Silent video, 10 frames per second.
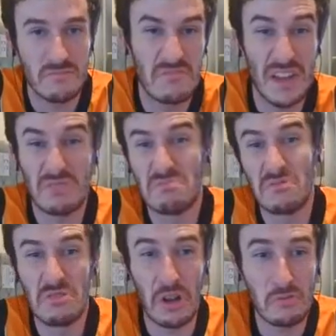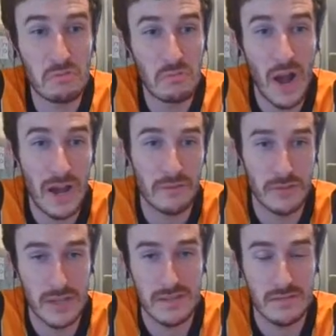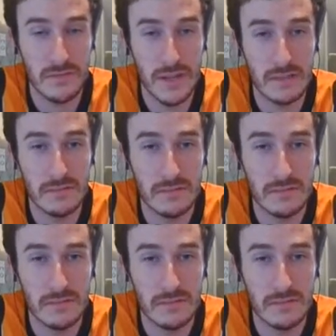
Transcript: get a half decent fee.